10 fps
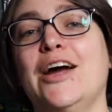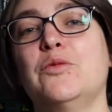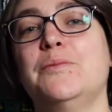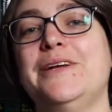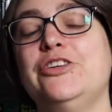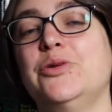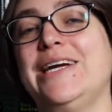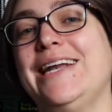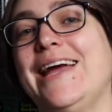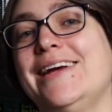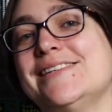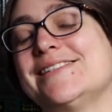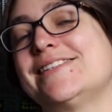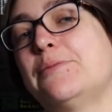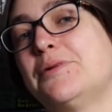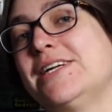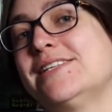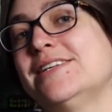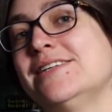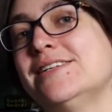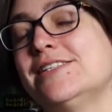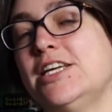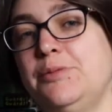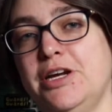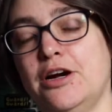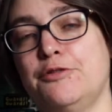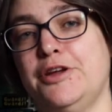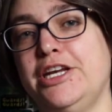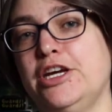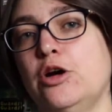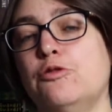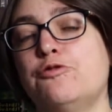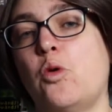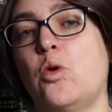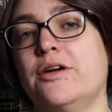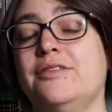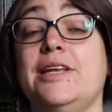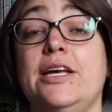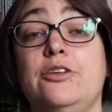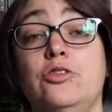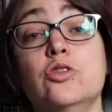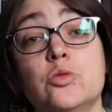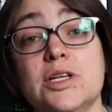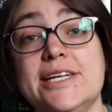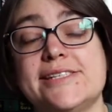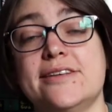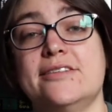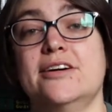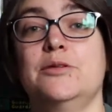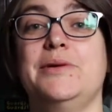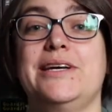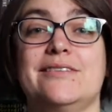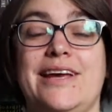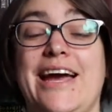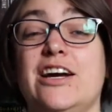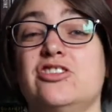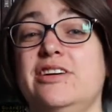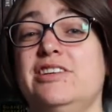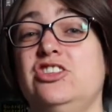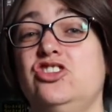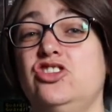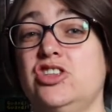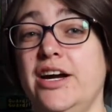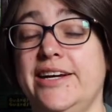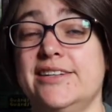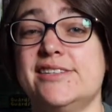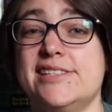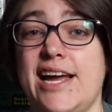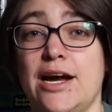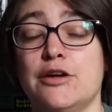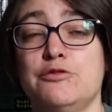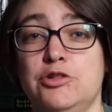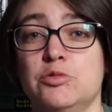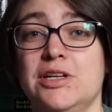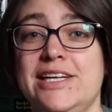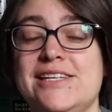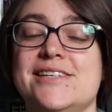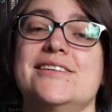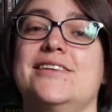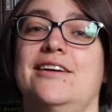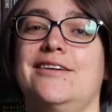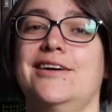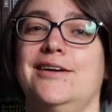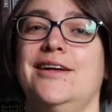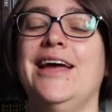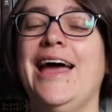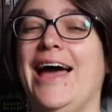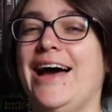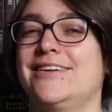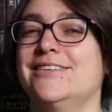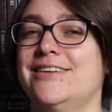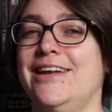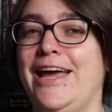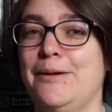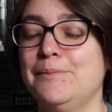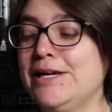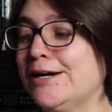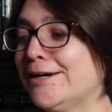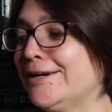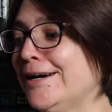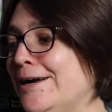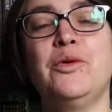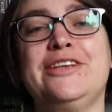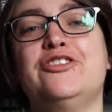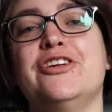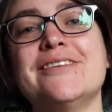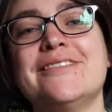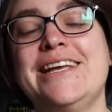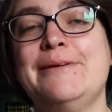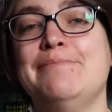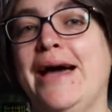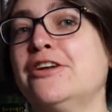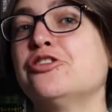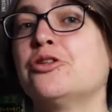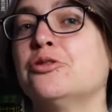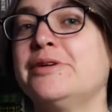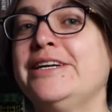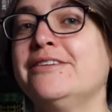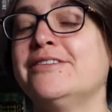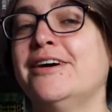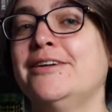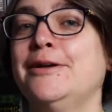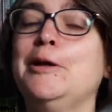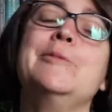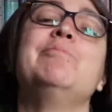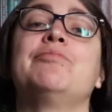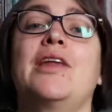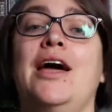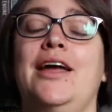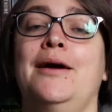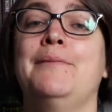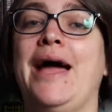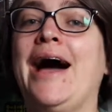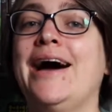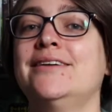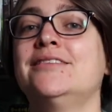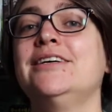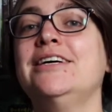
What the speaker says: will be doing a separate TBR video for the new release-a-thon because I actually have a giant stack of new releases that are going to act as an MBR. With just the Magical Readathon, I am at